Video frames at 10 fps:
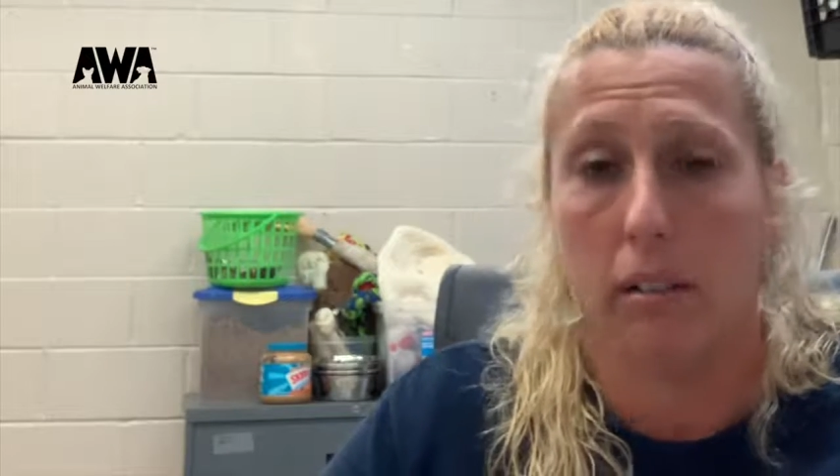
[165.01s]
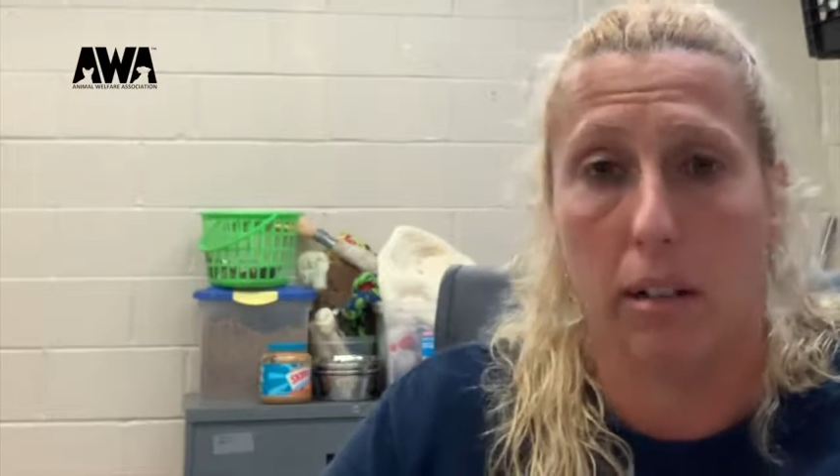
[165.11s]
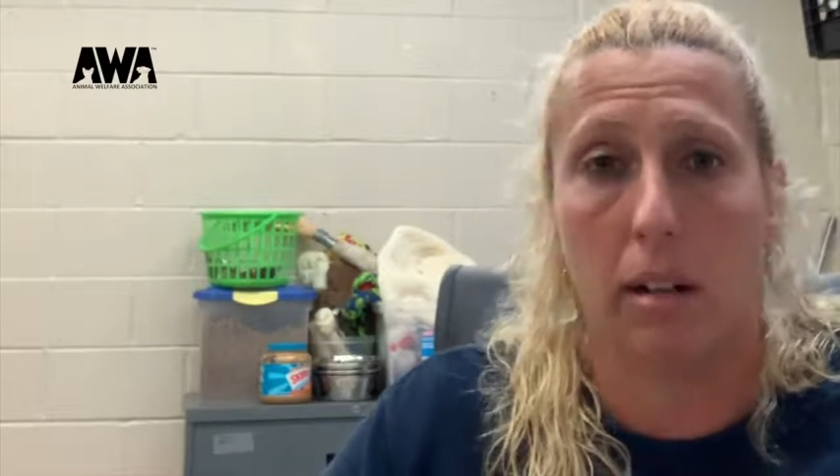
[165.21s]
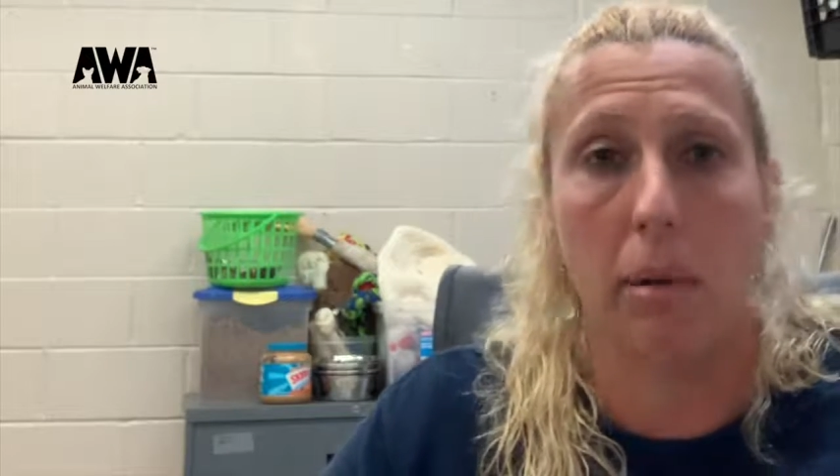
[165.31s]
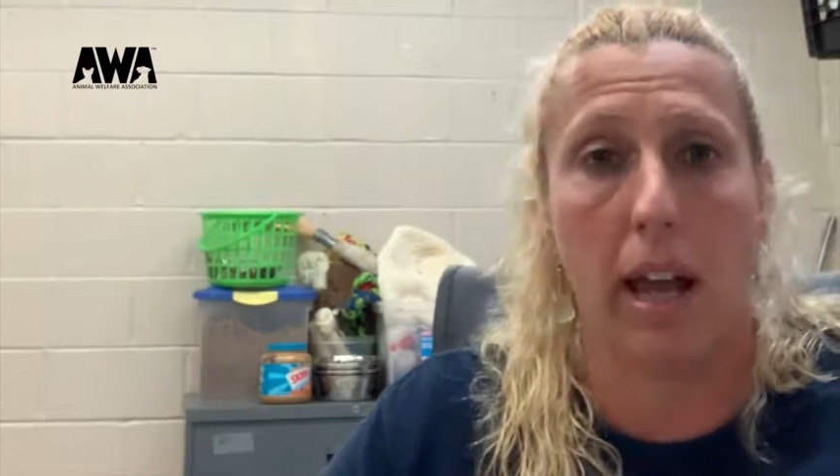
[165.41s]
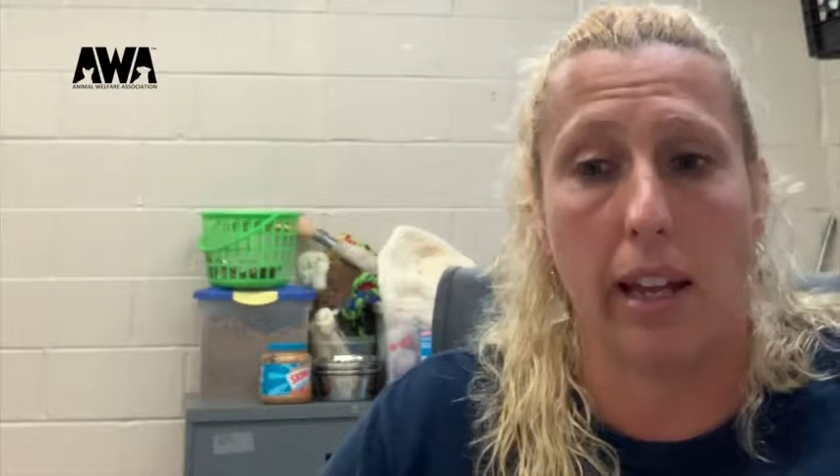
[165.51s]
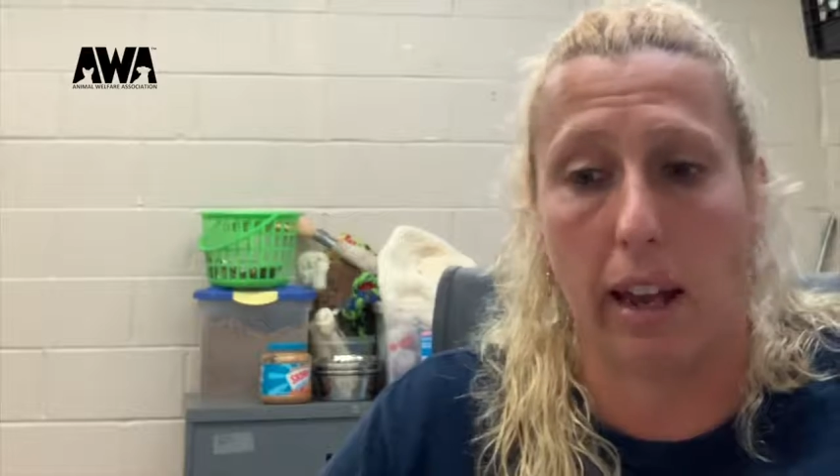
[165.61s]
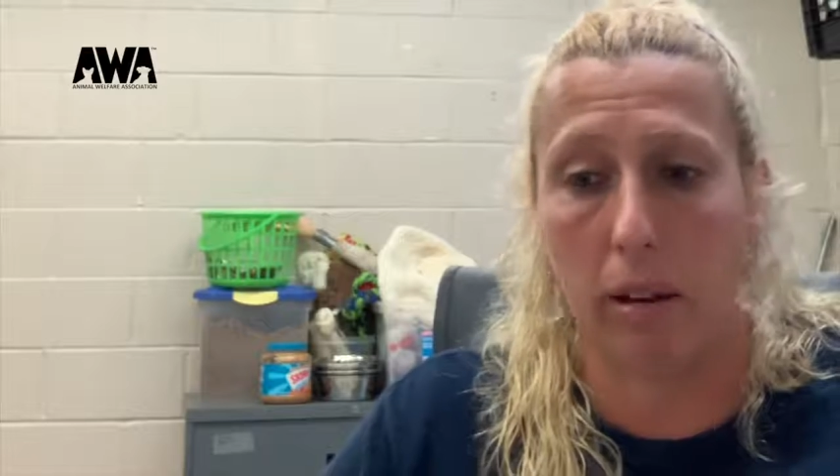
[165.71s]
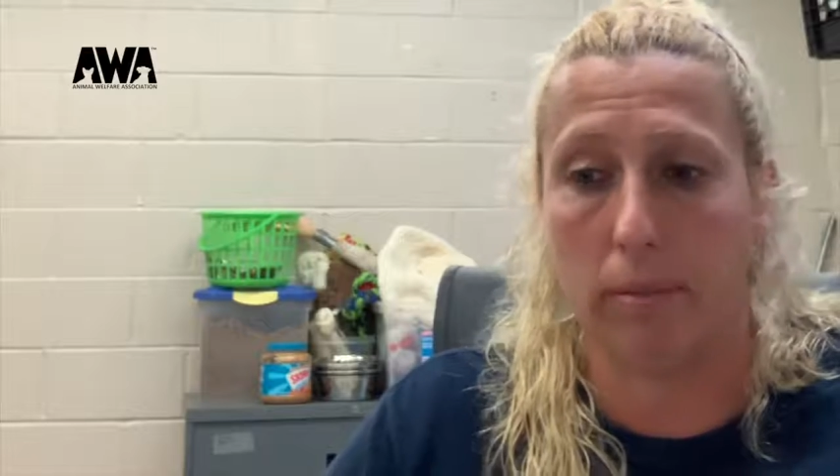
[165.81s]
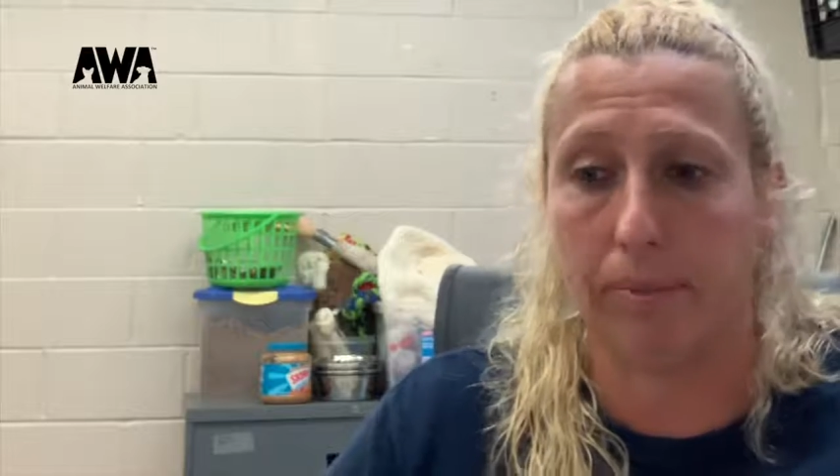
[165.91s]
let them hang
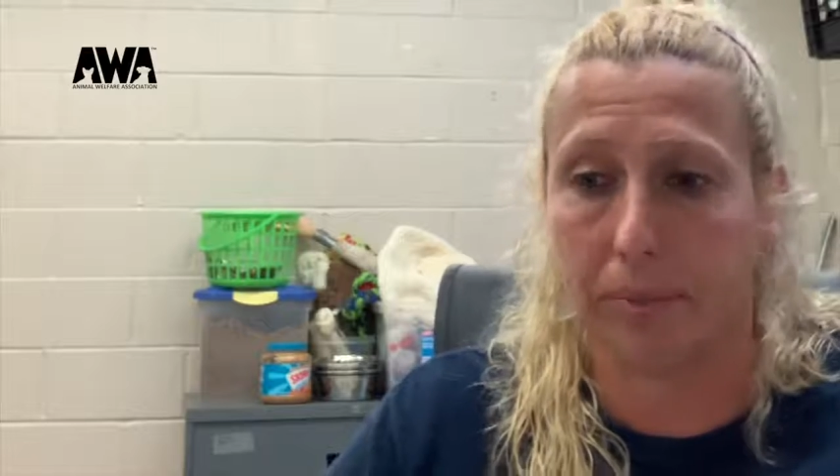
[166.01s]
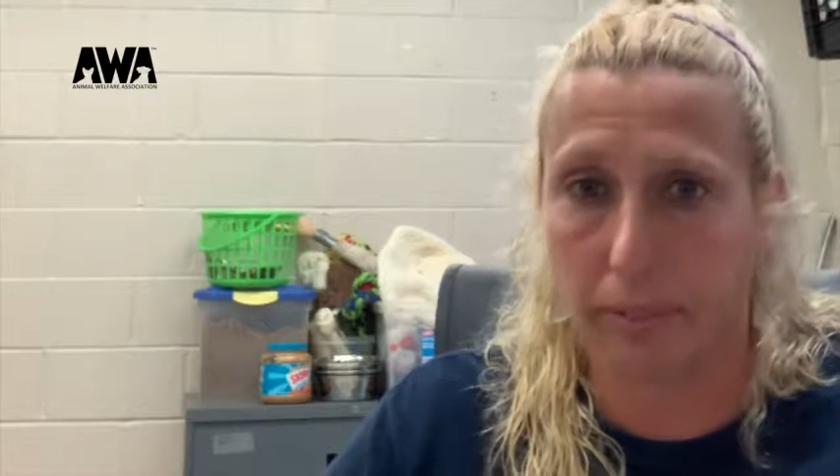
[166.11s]
out,